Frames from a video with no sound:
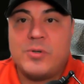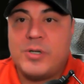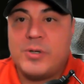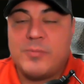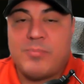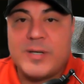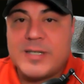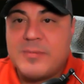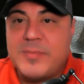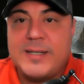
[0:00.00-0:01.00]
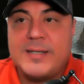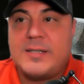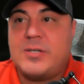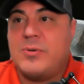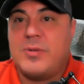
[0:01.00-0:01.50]
you know,
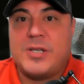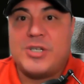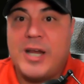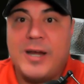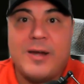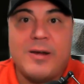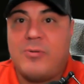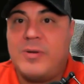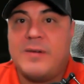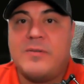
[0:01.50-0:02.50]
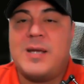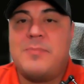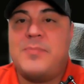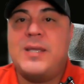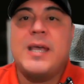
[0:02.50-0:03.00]
imprisonment or the chair, or whatever it
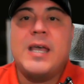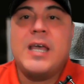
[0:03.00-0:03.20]
might be,